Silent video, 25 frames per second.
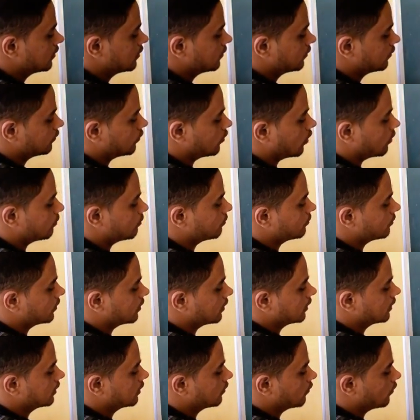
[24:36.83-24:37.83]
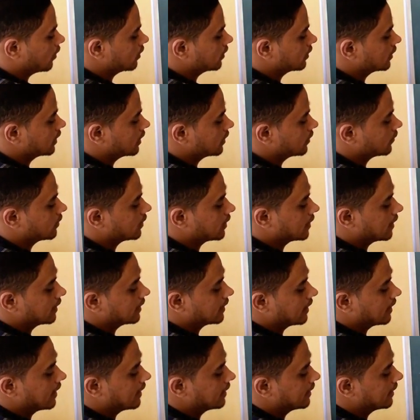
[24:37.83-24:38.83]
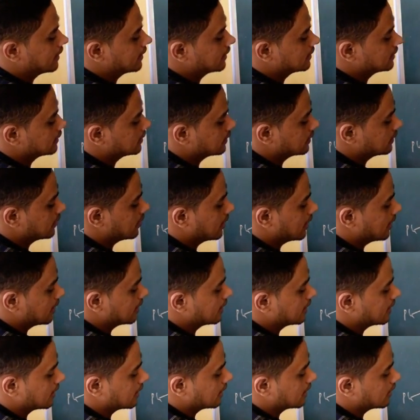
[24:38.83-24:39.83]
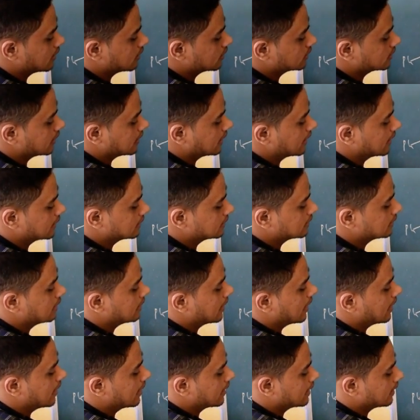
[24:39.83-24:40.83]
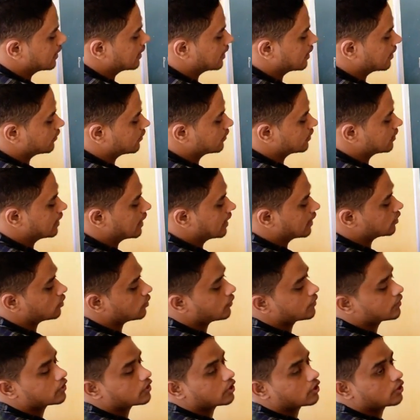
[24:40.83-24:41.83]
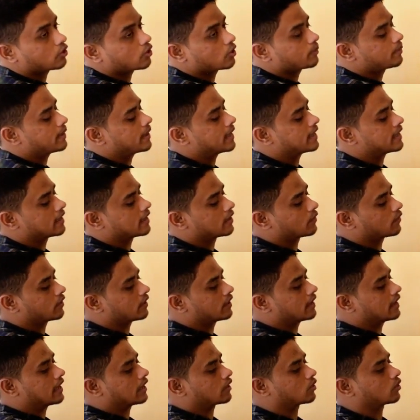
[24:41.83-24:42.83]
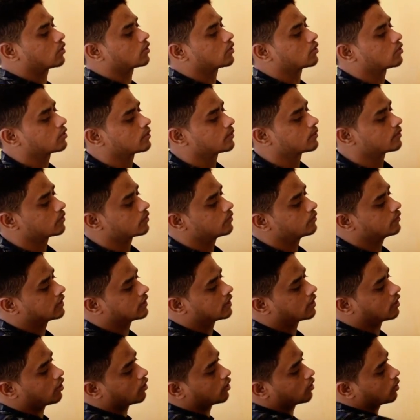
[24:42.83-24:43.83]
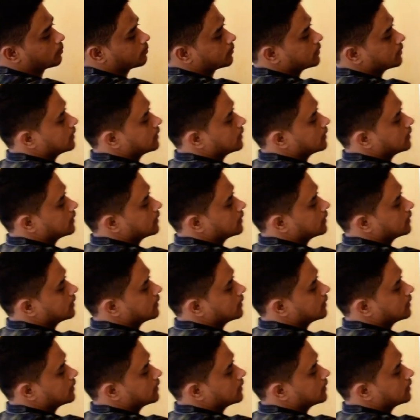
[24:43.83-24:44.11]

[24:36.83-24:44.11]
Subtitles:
from water it will get NH, and here also H, and here an electron withdrawing group, and here one electron withdrawing group.